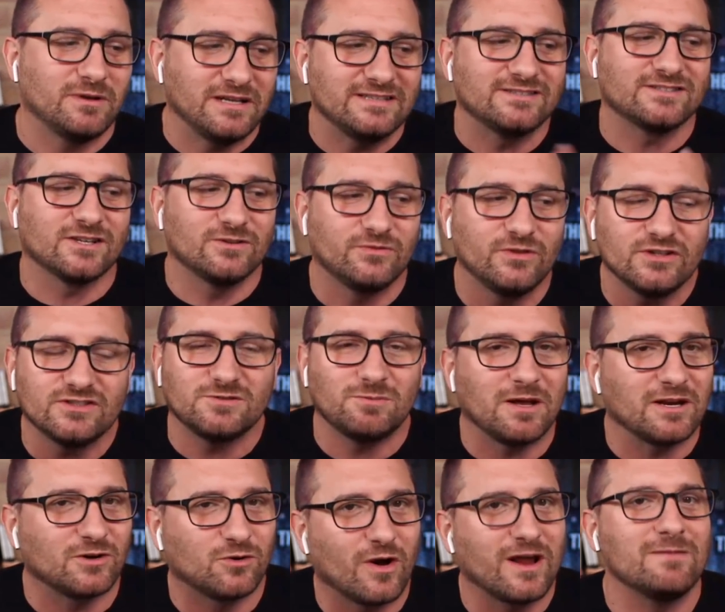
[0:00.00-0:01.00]
but he's confused
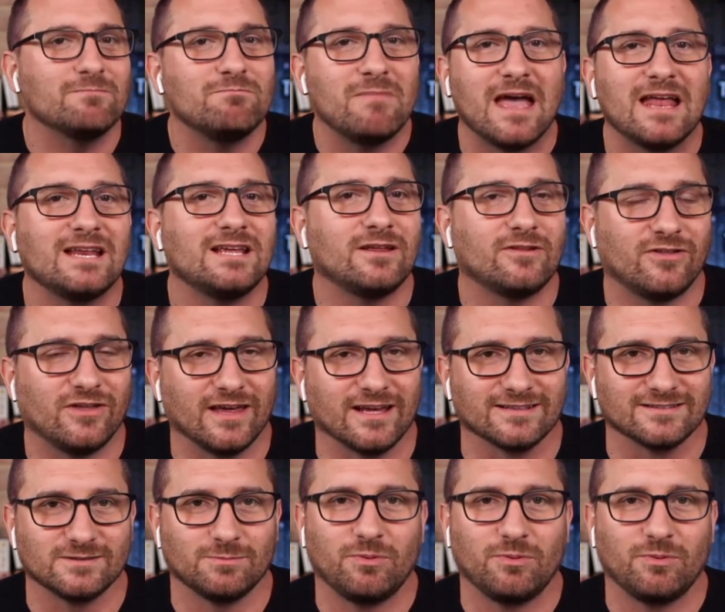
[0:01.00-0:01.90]
about a great many things.